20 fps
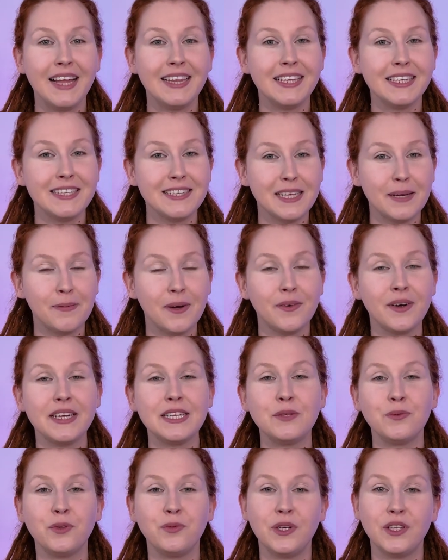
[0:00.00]
Let's
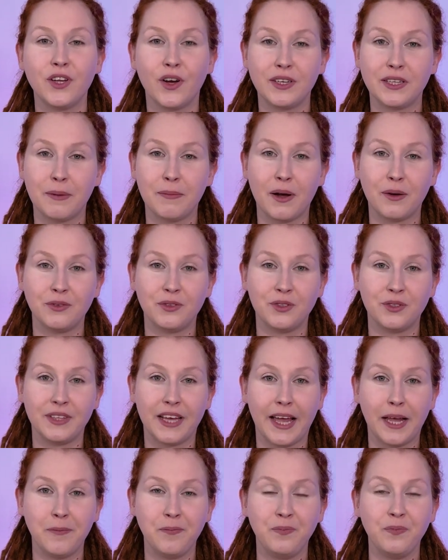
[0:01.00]
summarize what we talked about
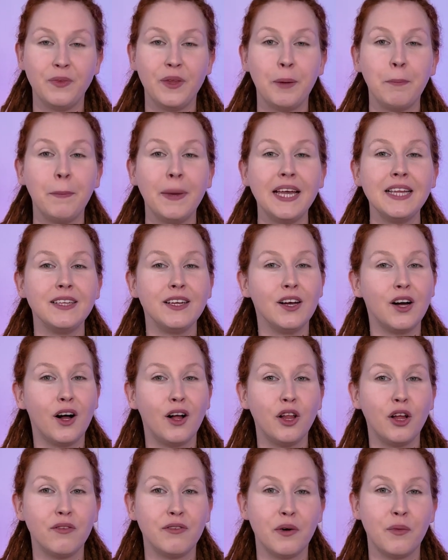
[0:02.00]
today. The main
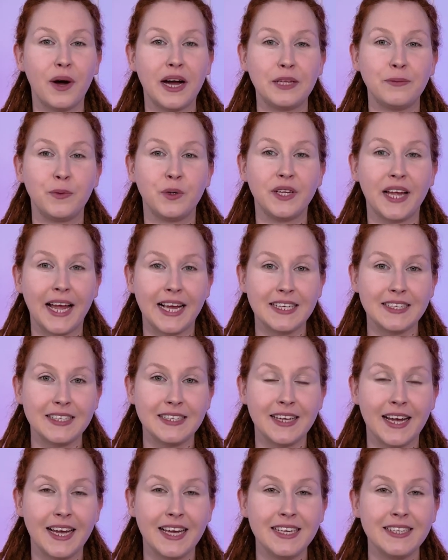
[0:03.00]
goal of a whiteboard
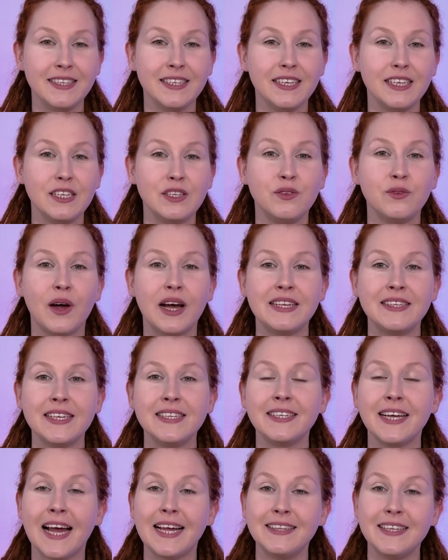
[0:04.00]
exercise is to
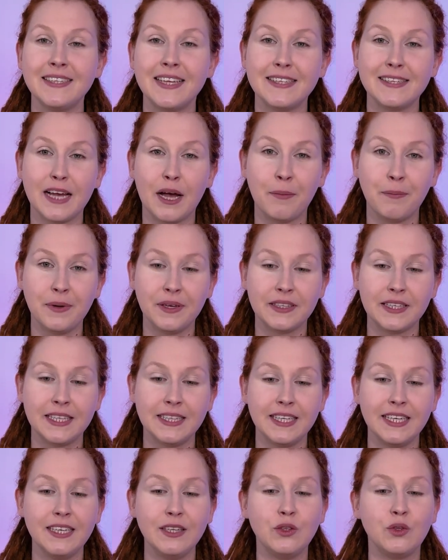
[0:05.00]
assess candidates'
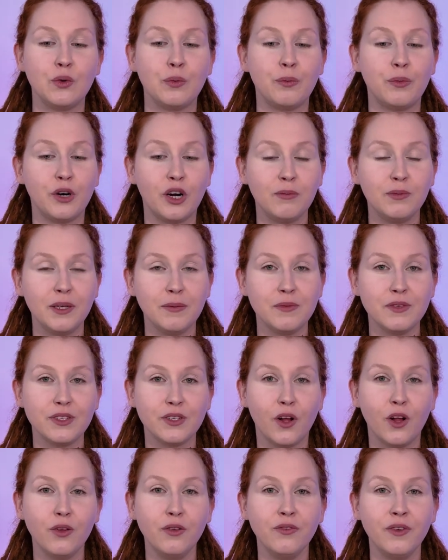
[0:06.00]
ability to problem
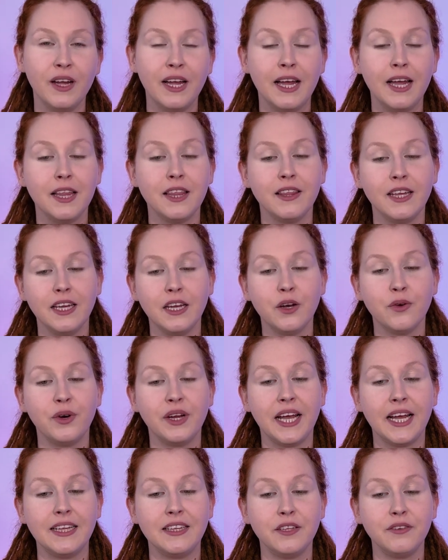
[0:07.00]
solve, think
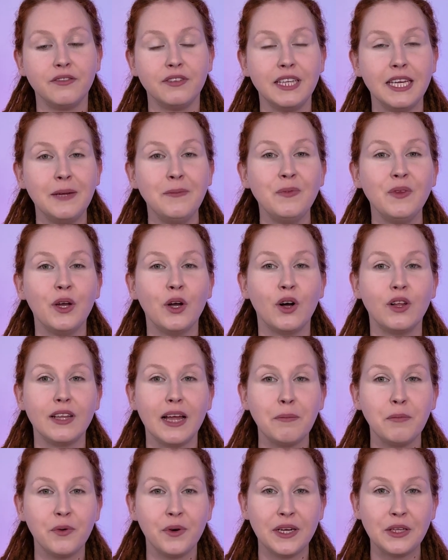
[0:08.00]
creatively,
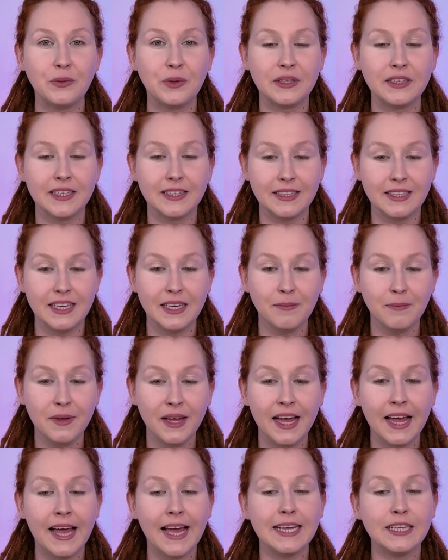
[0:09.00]
collaborate with the team,
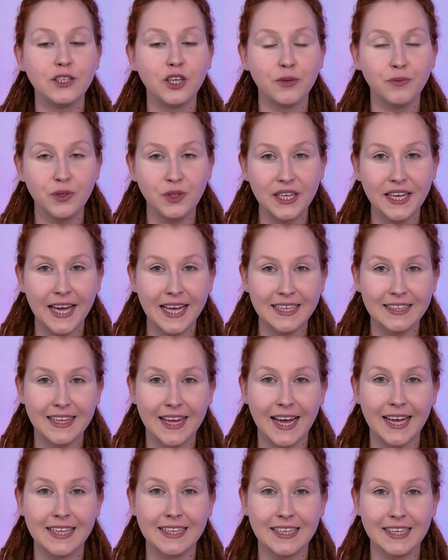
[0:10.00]
and communicate
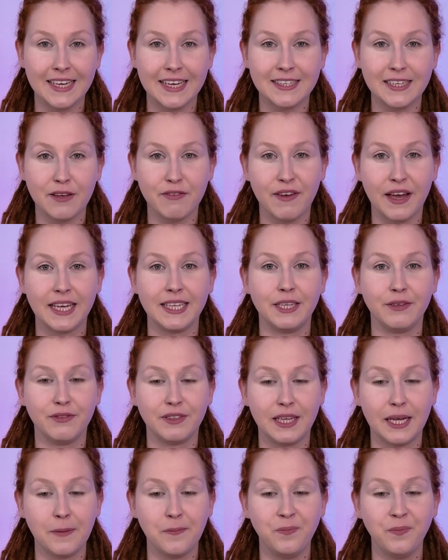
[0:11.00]
the ideas
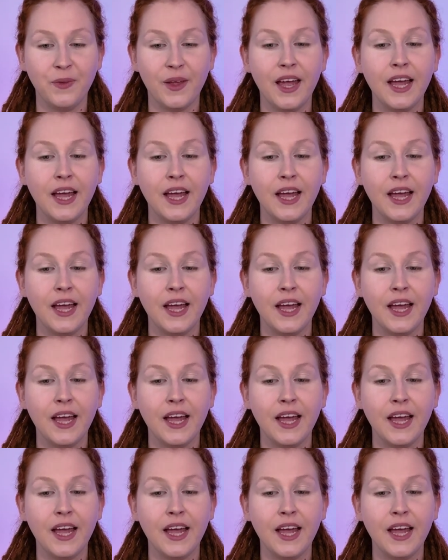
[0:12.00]
effectively.